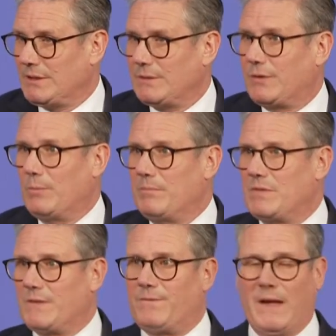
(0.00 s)
From
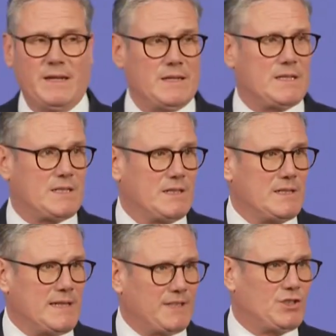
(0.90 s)
defence
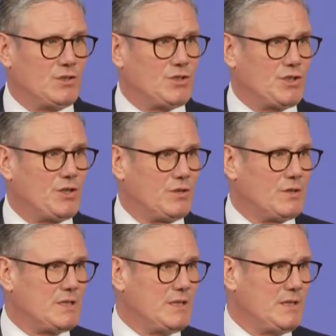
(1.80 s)
and national
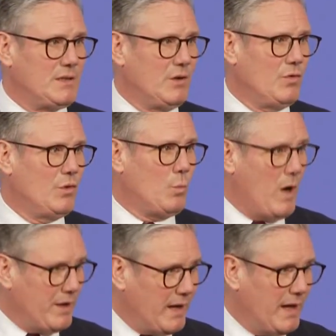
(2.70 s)
security on the
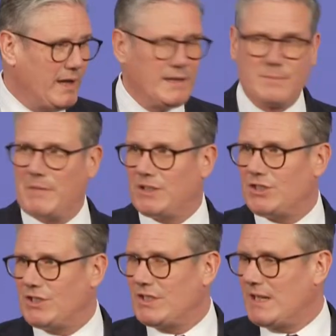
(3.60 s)
one hand,
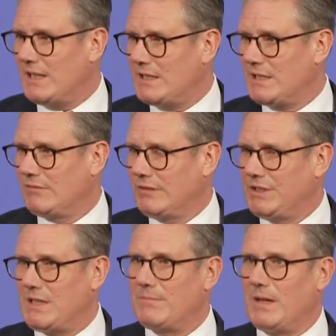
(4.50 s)
much discussed in
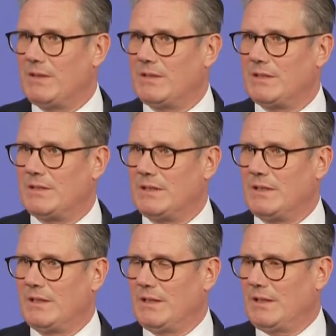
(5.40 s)
recent months,
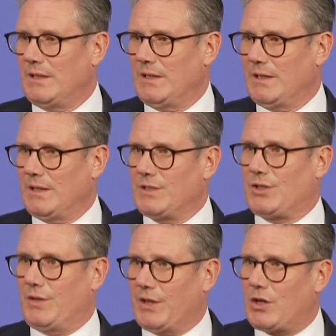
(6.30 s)

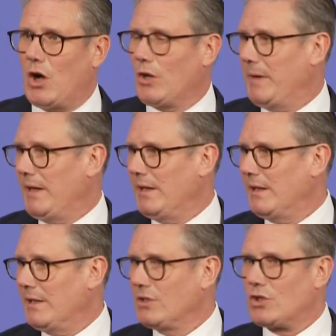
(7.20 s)
to the economy
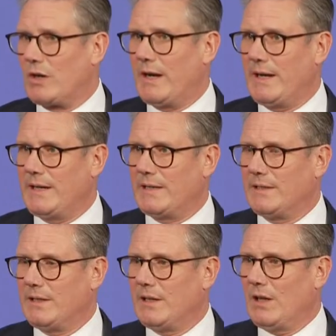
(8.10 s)
and trade,
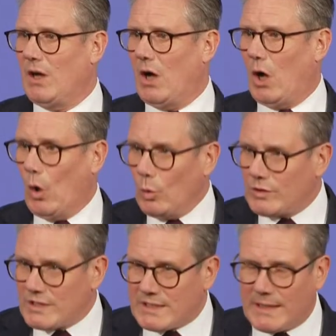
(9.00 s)
old
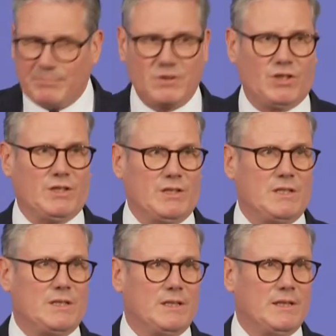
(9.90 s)

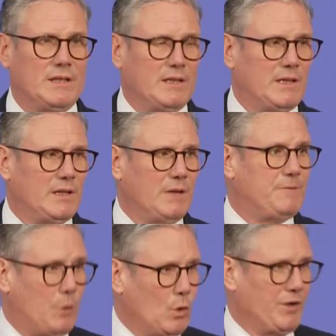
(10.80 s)
assumptions have
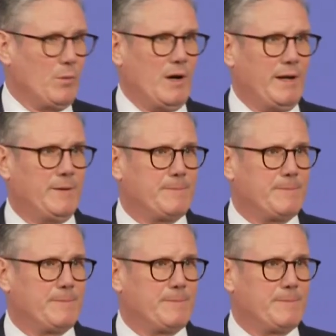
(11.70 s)
fallen away.